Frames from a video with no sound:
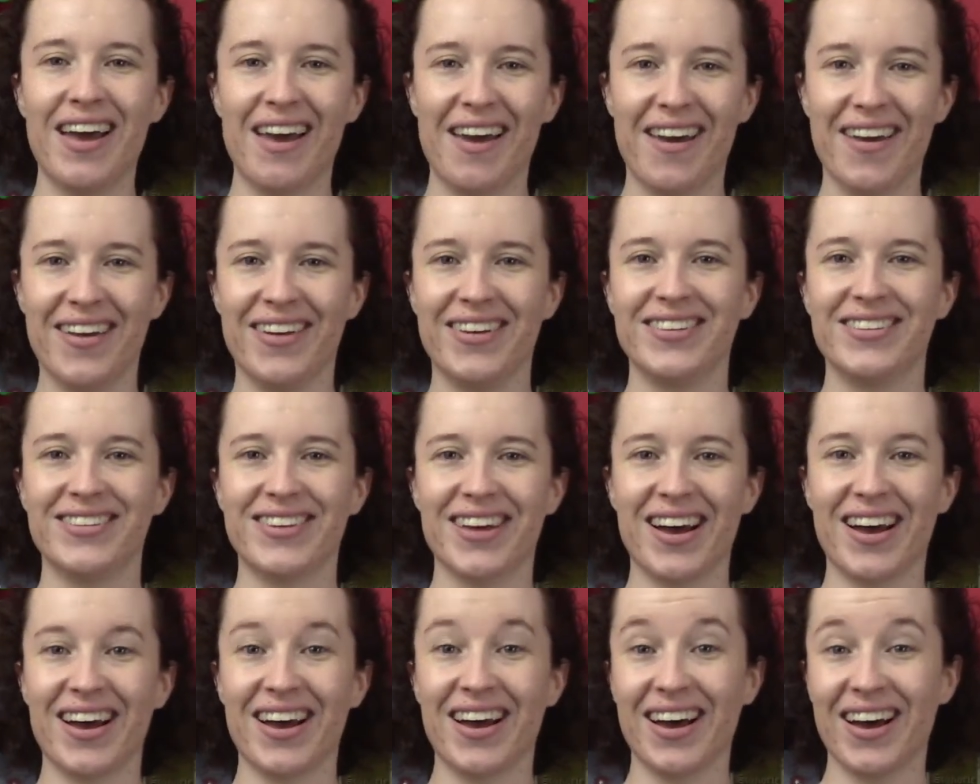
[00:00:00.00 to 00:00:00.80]
And
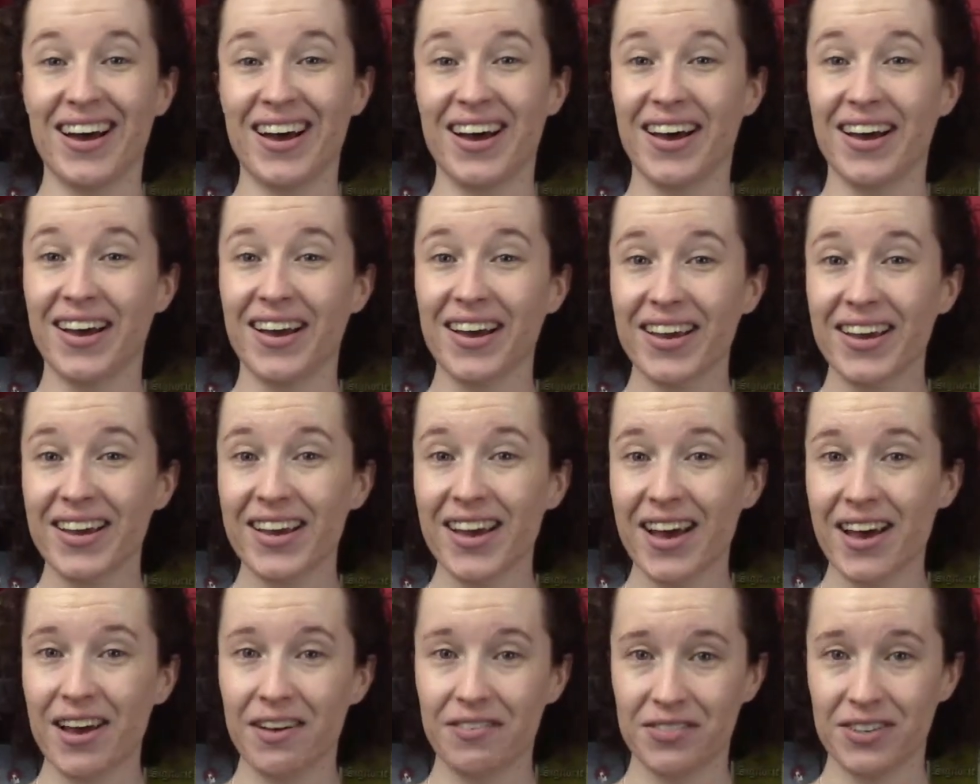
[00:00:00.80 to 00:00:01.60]
I
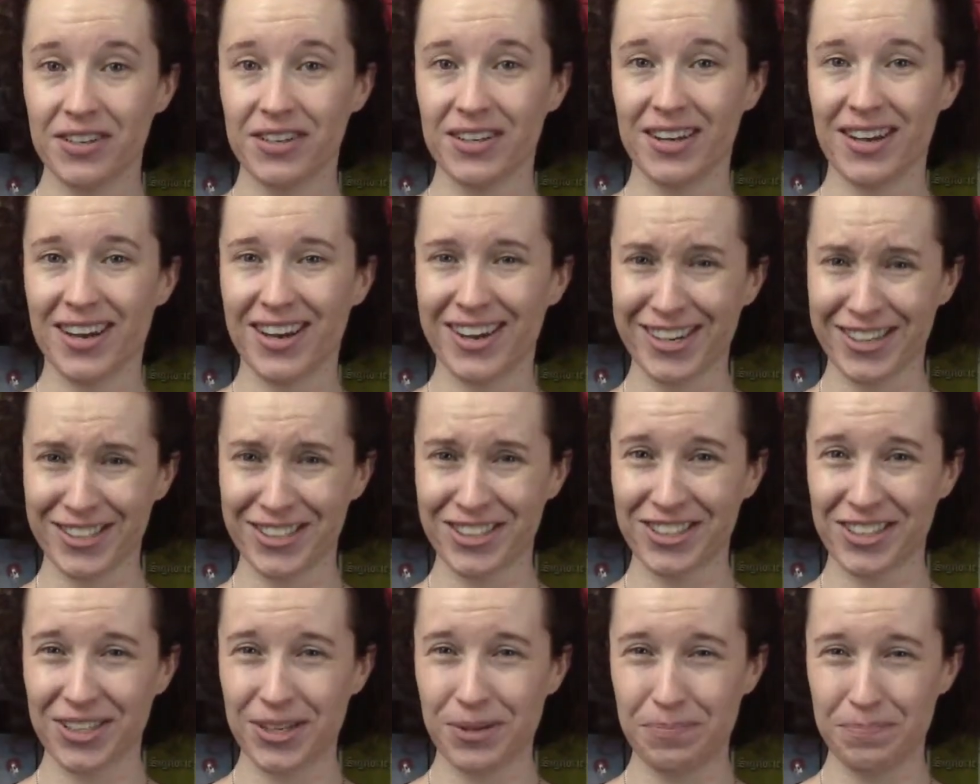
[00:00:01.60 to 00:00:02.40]
haven't
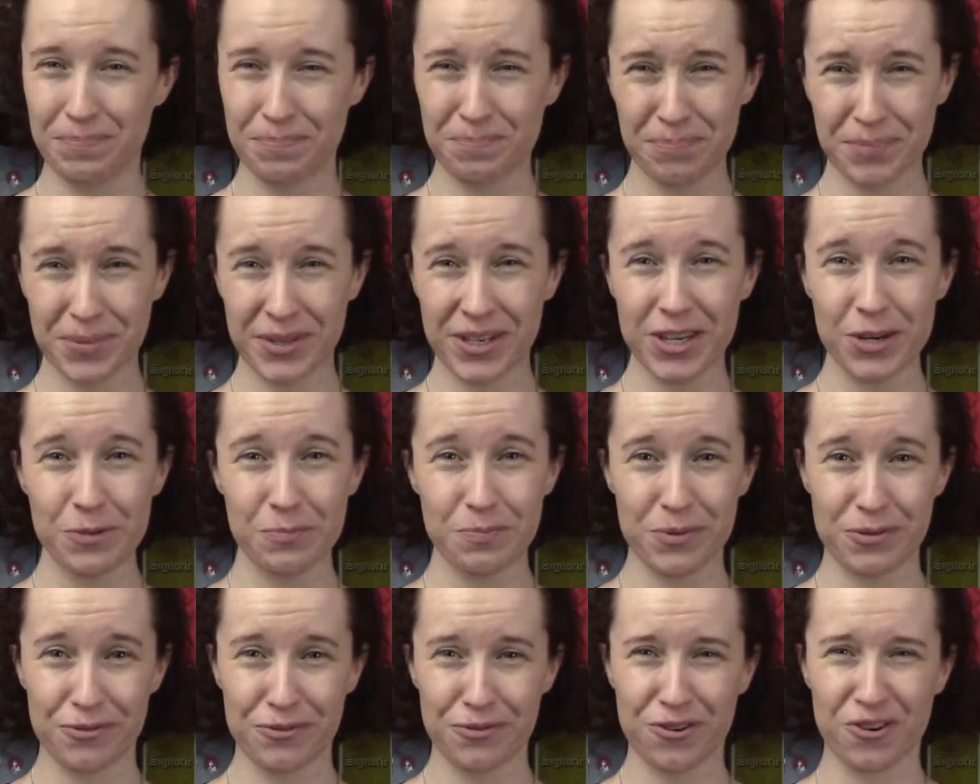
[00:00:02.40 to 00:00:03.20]
actually played it
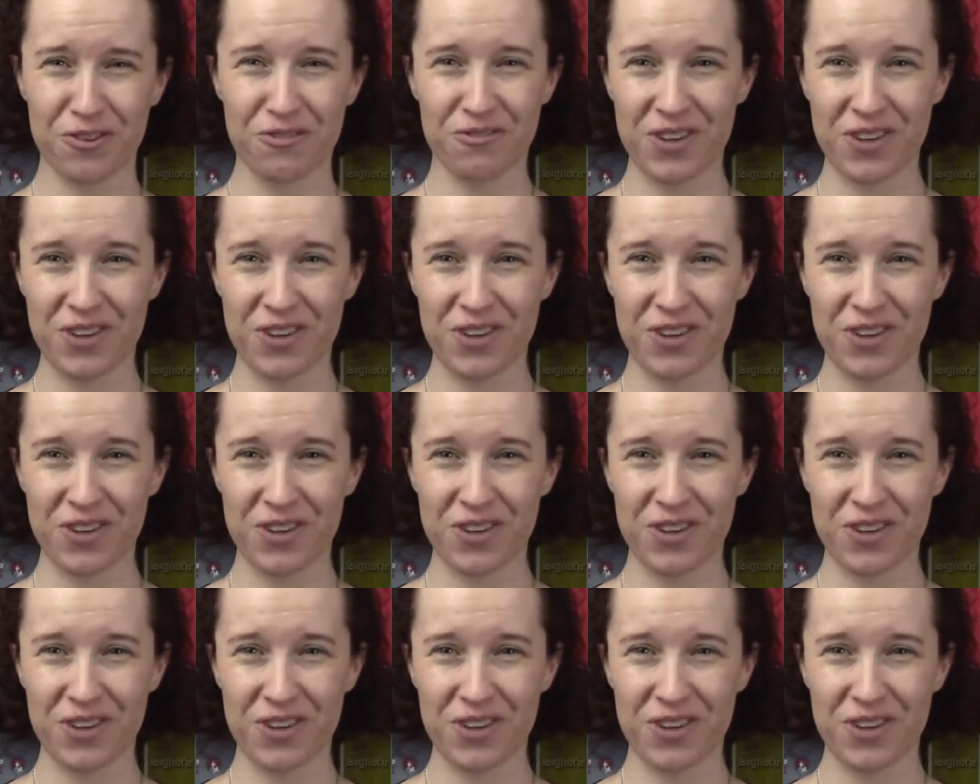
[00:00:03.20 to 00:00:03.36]
before.